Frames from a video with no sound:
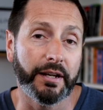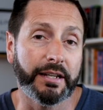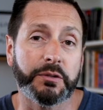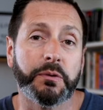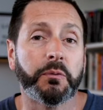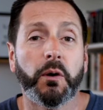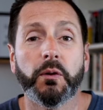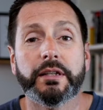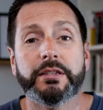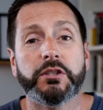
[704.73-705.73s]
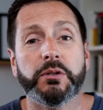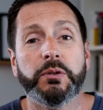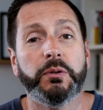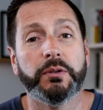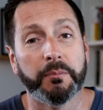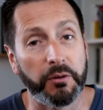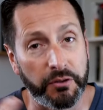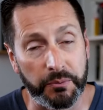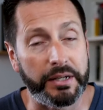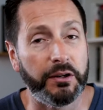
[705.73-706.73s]
And as we roll into number
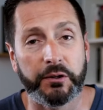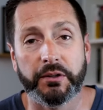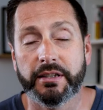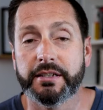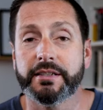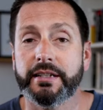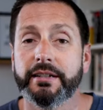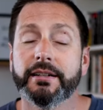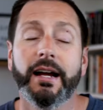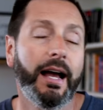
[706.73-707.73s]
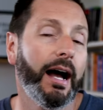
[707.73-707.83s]
three on our list here,